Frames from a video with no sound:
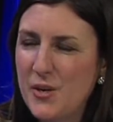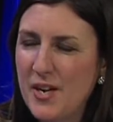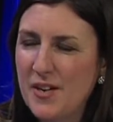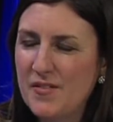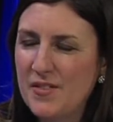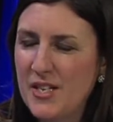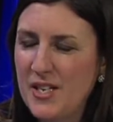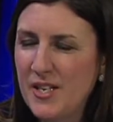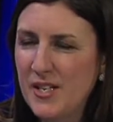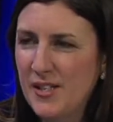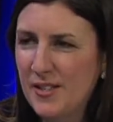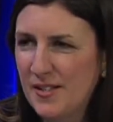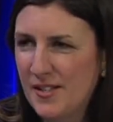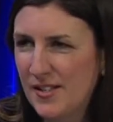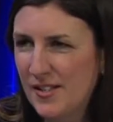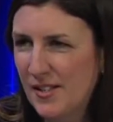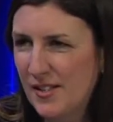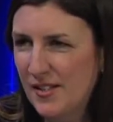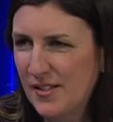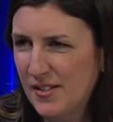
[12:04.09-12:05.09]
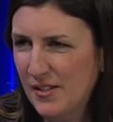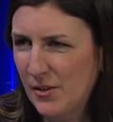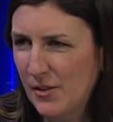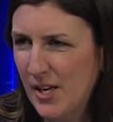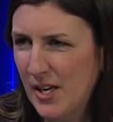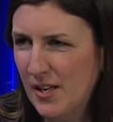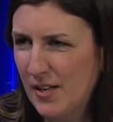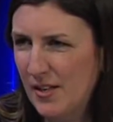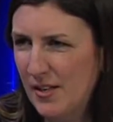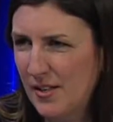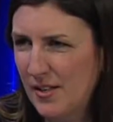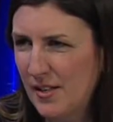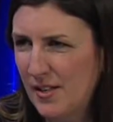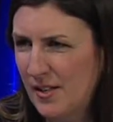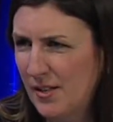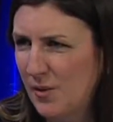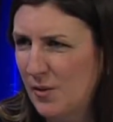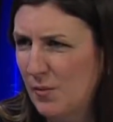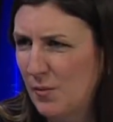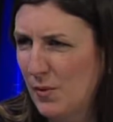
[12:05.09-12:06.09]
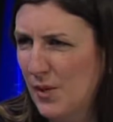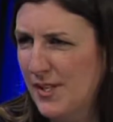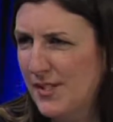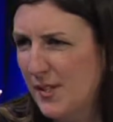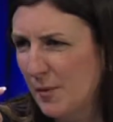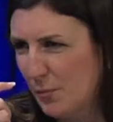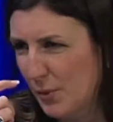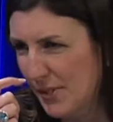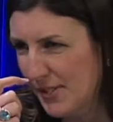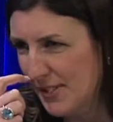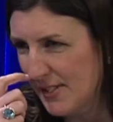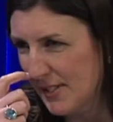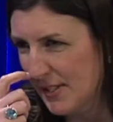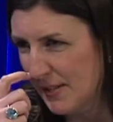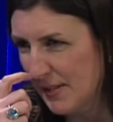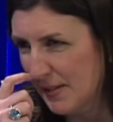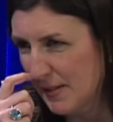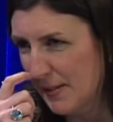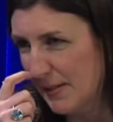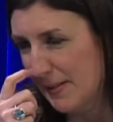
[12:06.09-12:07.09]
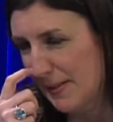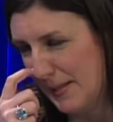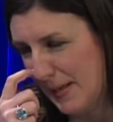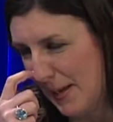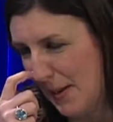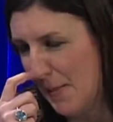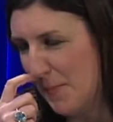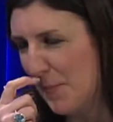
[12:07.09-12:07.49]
have NEADS is located yep. in is it Princeton? It's Princeton. Yep.